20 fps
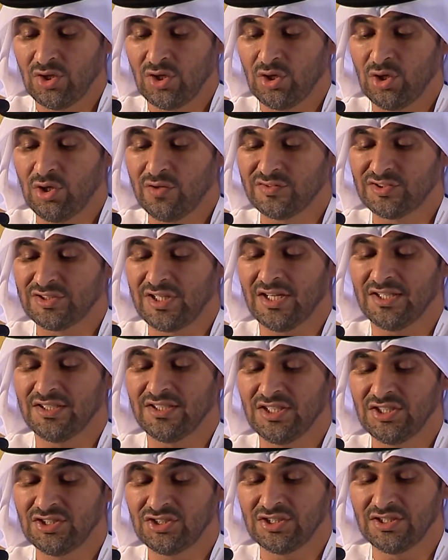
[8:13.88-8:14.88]
of
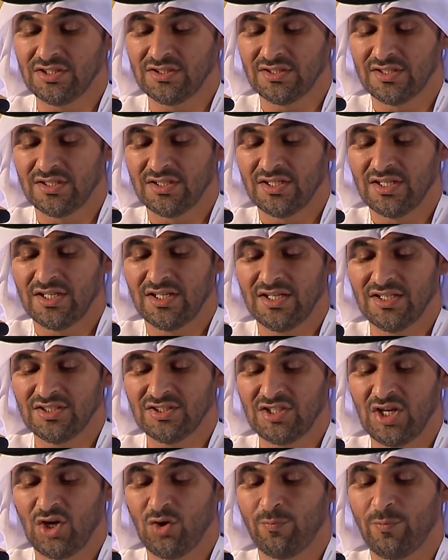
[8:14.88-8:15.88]
stagnation,
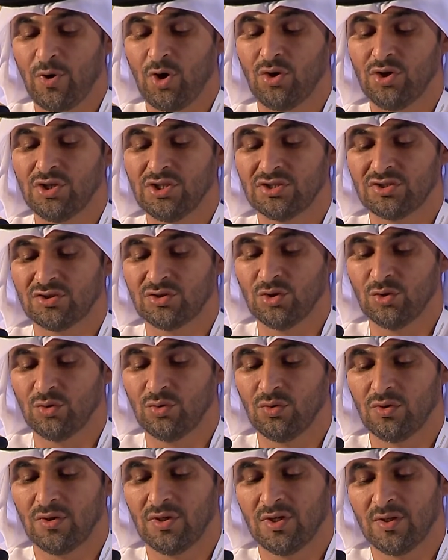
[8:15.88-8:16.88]
is now poised
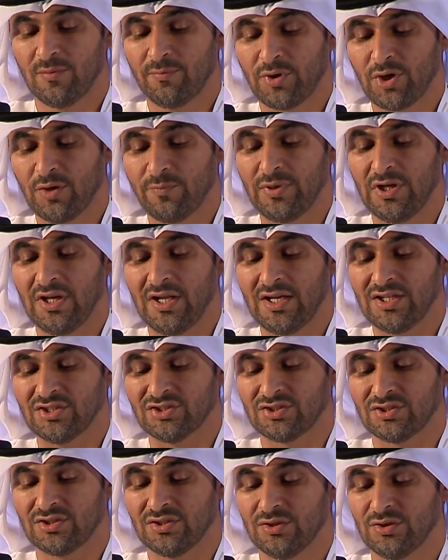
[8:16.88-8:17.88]
to propel
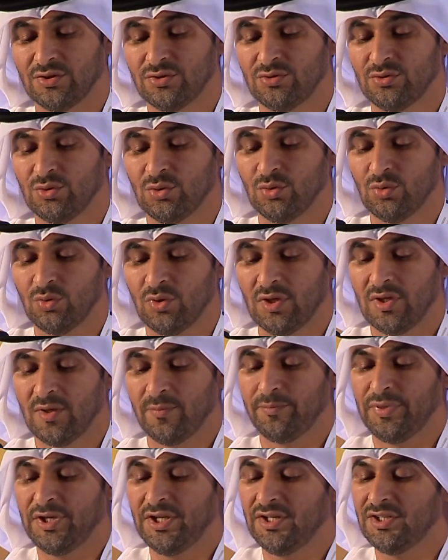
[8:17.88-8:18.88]
us to
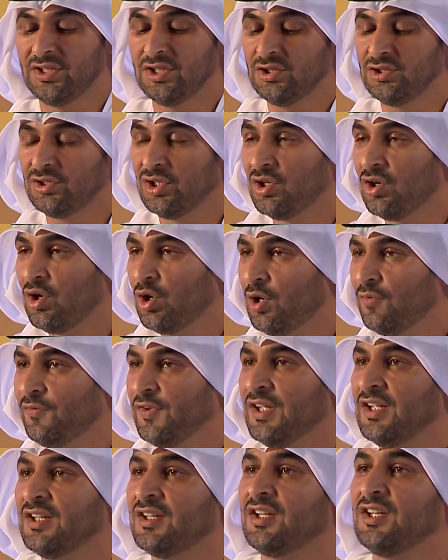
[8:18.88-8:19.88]
a period of
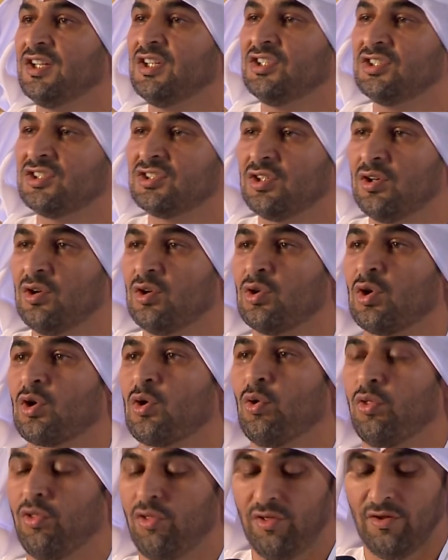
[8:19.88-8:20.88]
increased
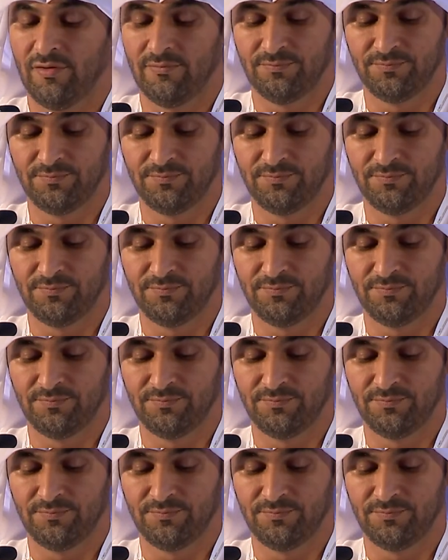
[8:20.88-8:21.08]
growth.